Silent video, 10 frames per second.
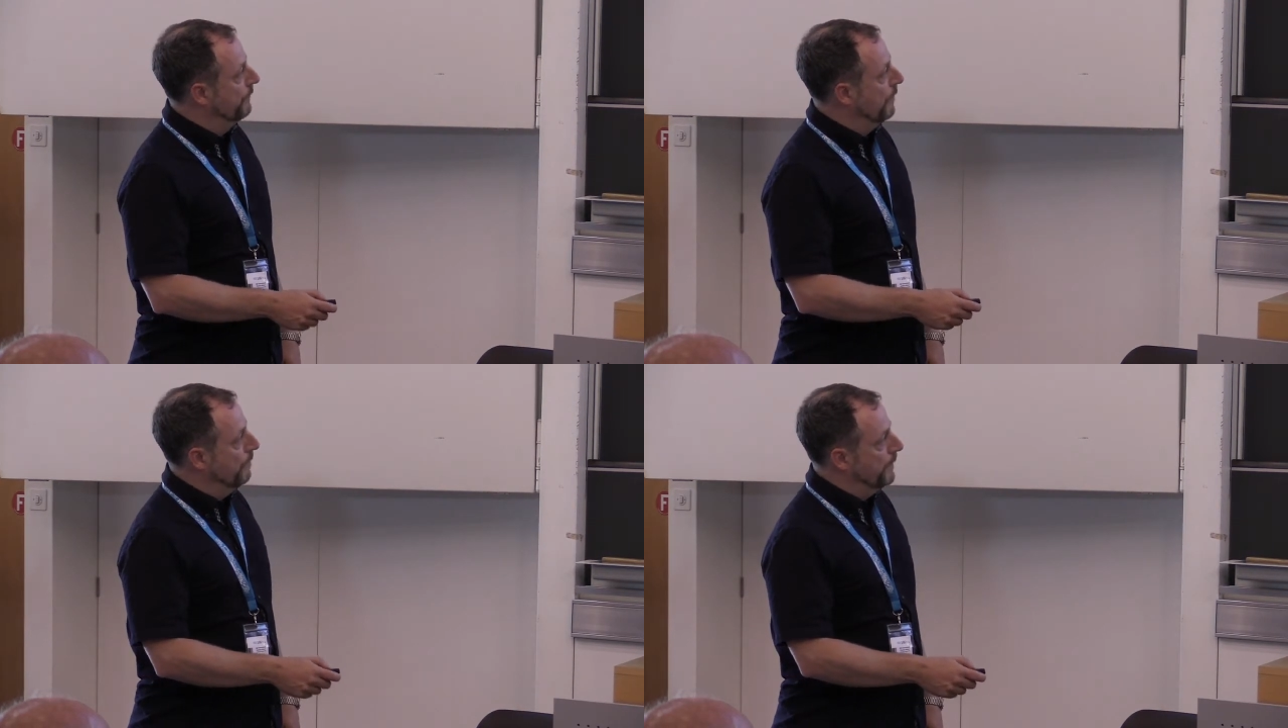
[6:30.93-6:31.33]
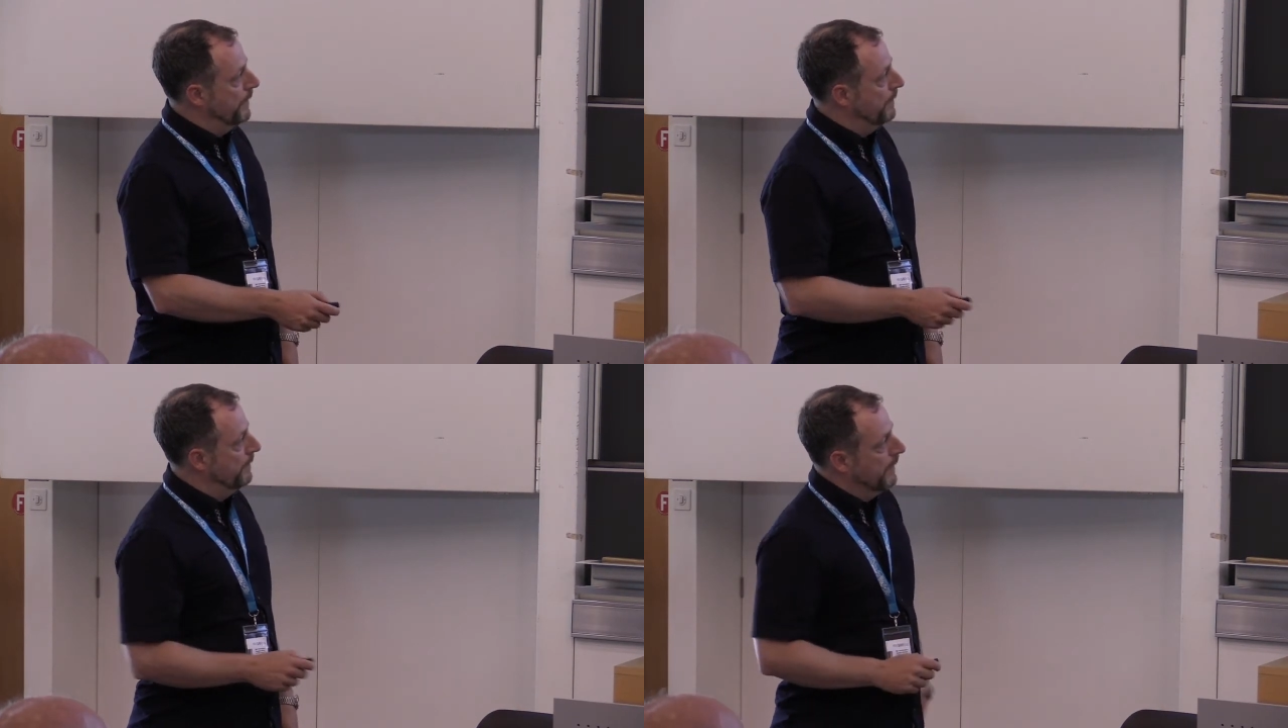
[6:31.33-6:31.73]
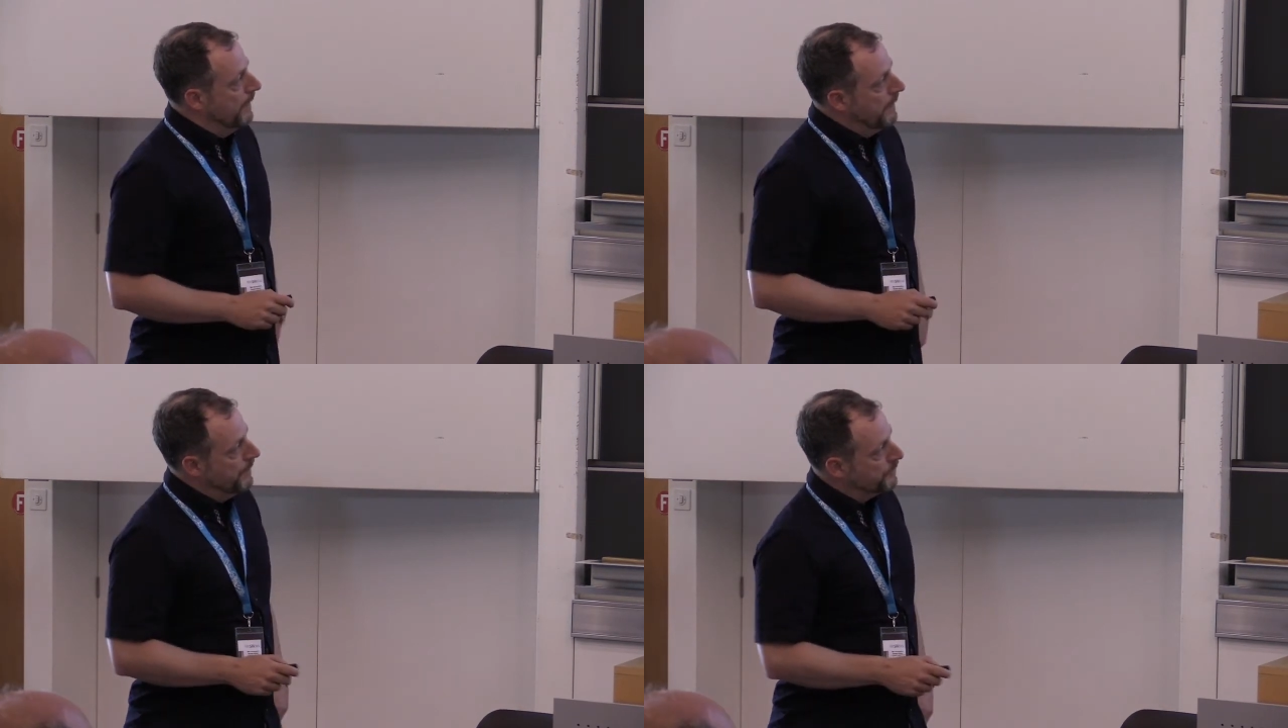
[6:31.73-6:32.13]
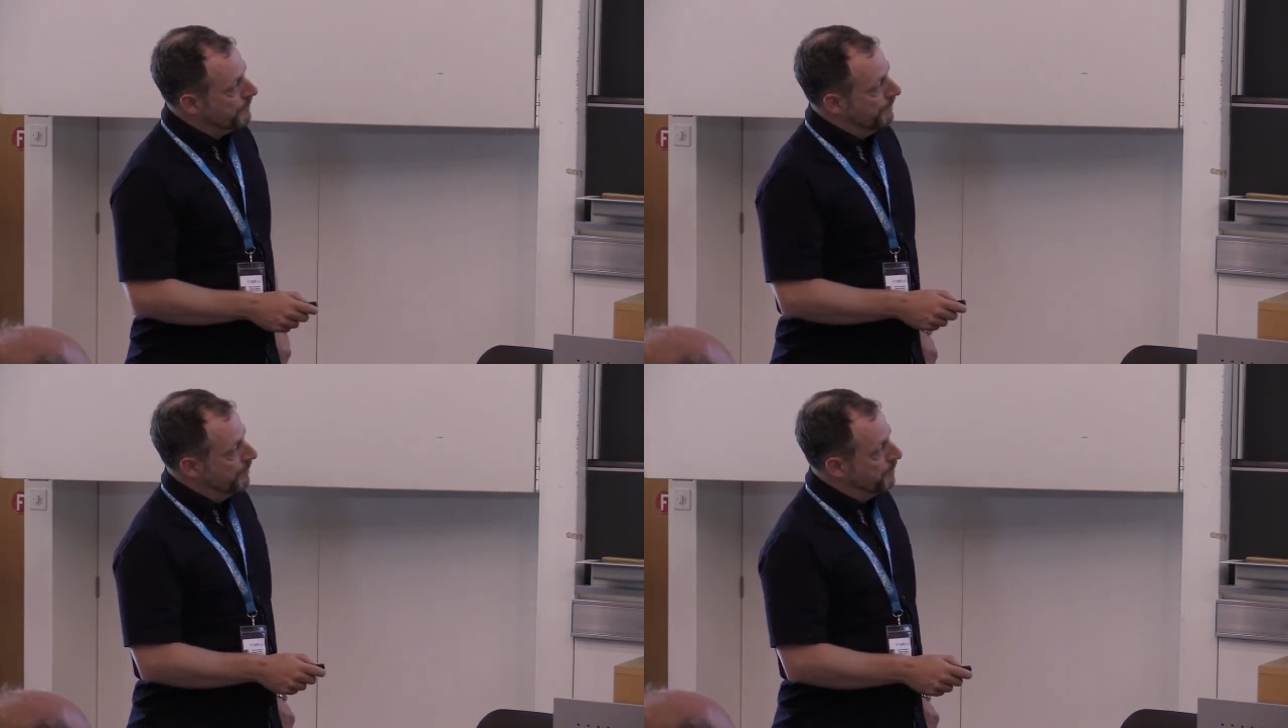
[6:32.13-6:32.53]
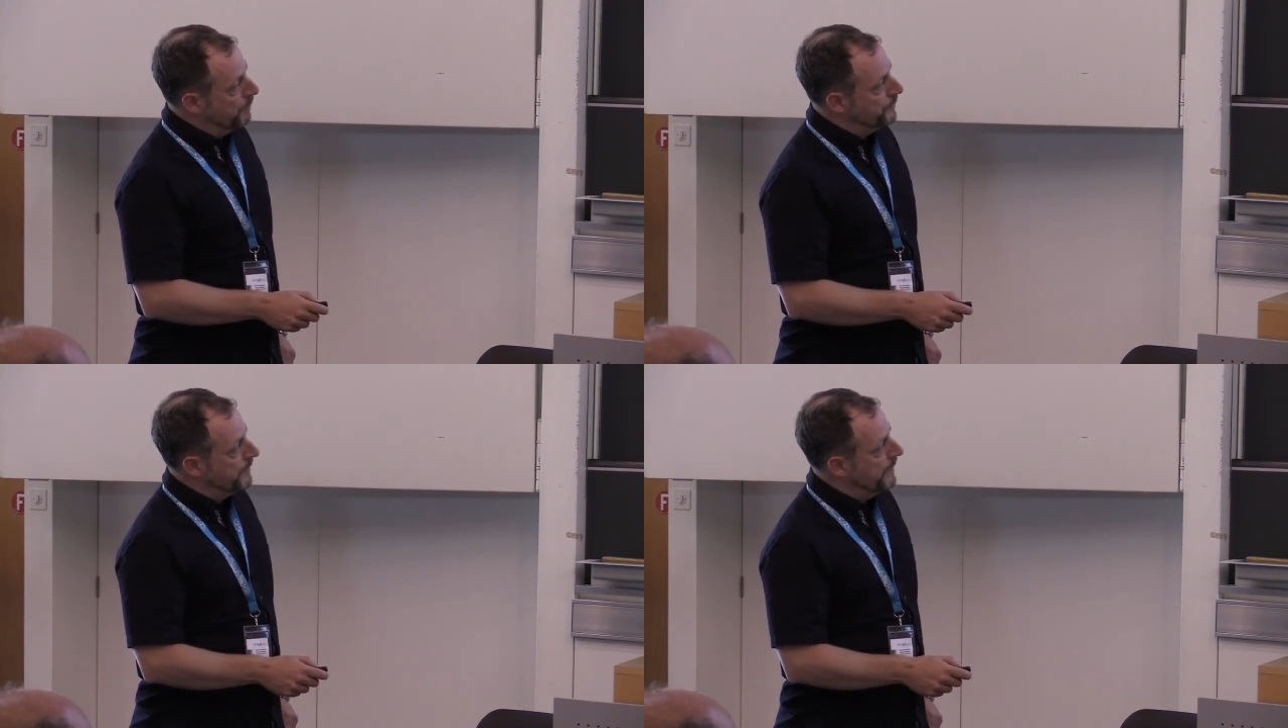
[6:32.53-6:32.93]
from the history of the
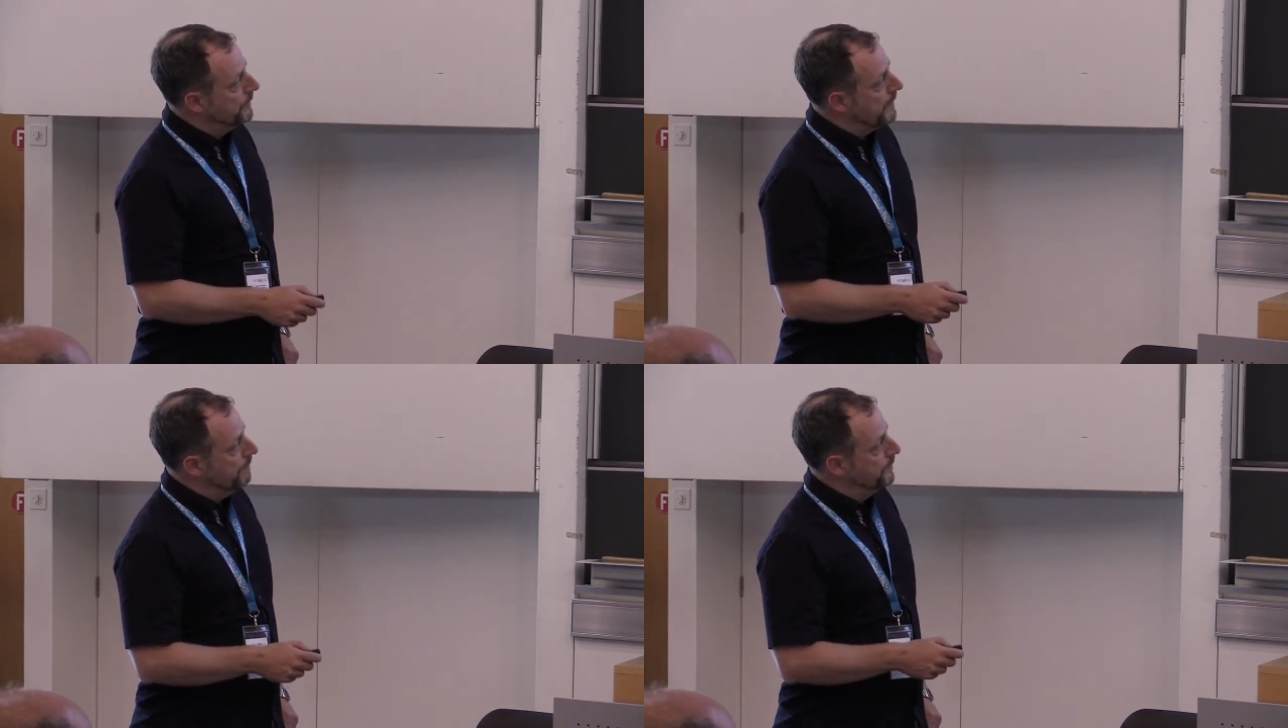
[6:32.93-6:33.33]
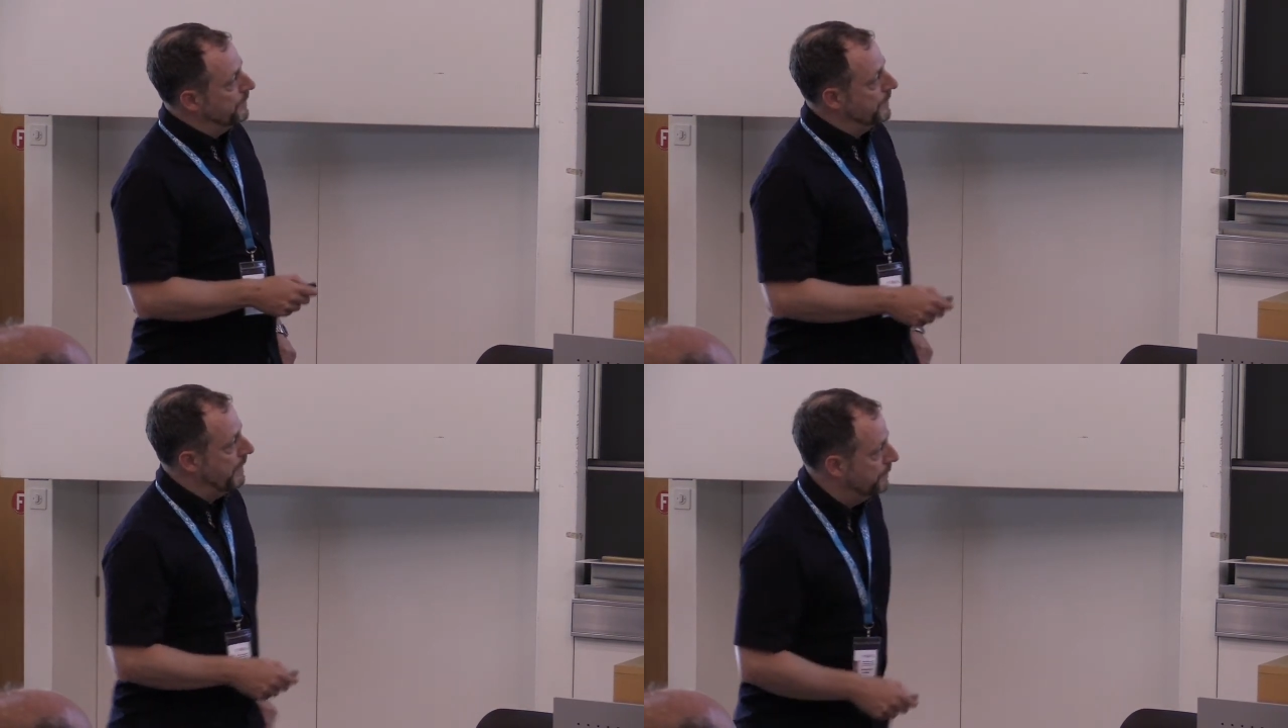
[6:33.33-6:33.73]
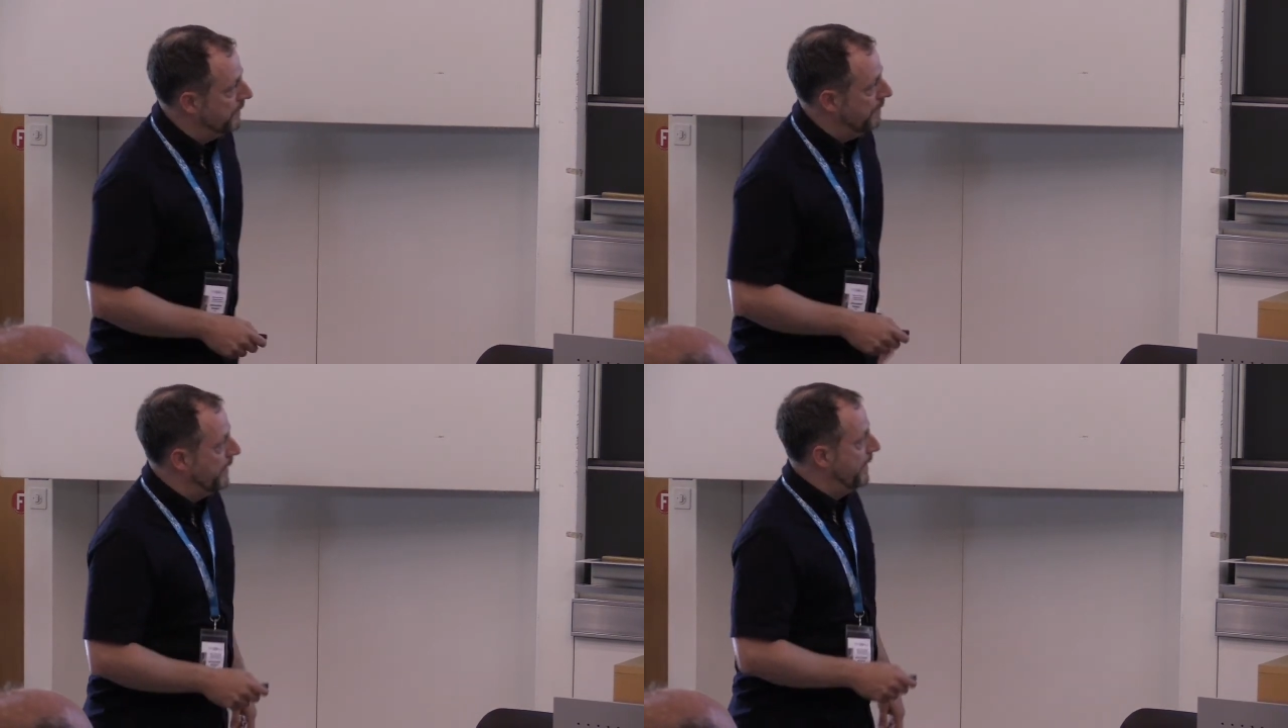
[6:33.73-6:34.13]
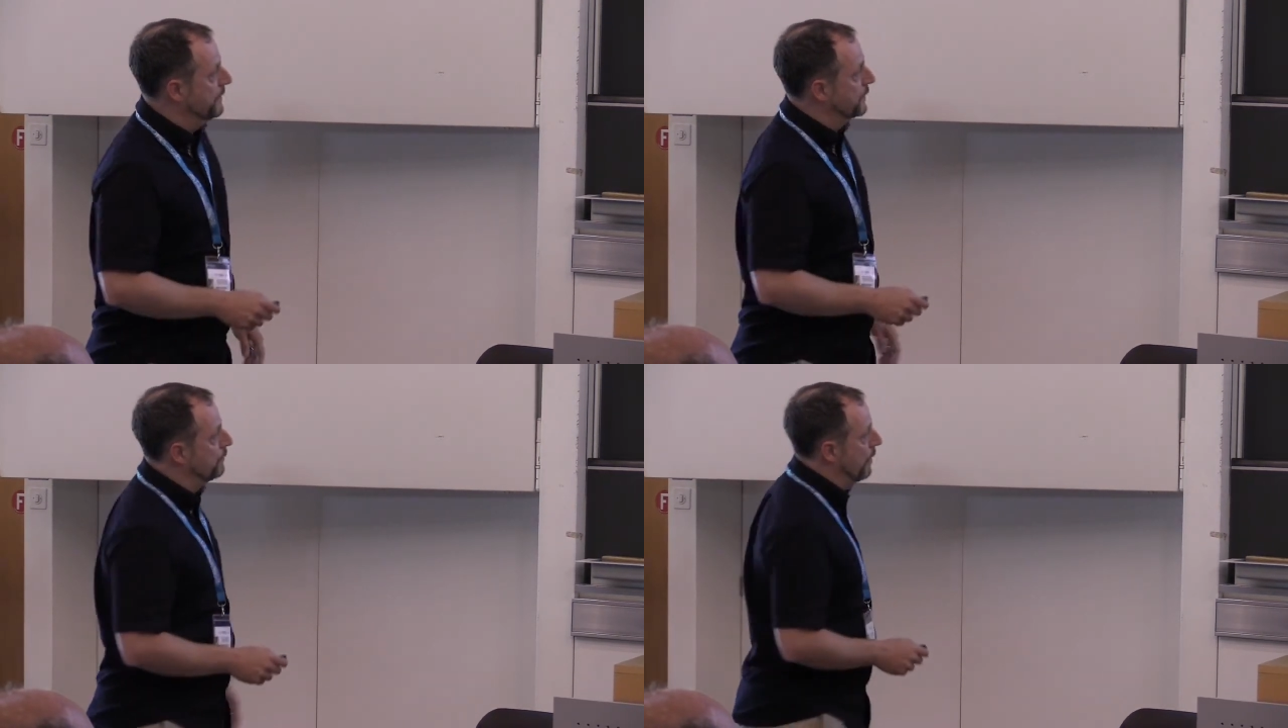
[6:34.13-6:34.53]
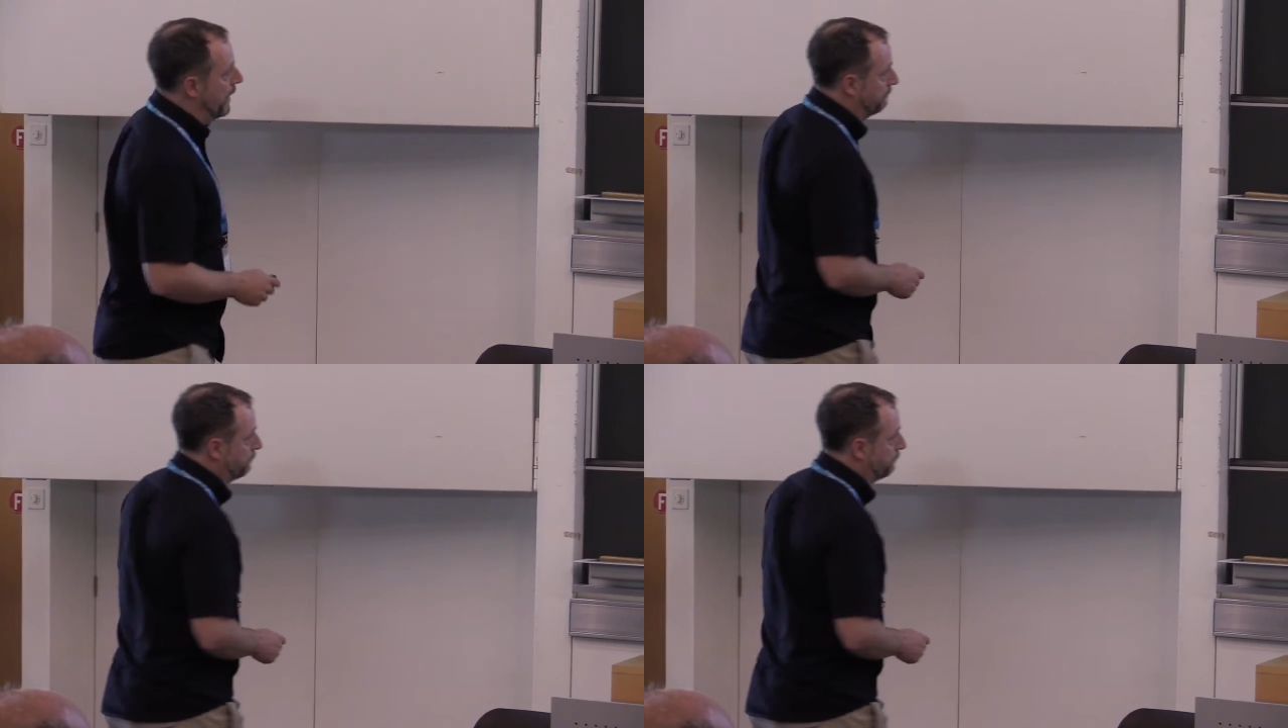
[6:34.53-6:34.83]
process up to time t minus 1.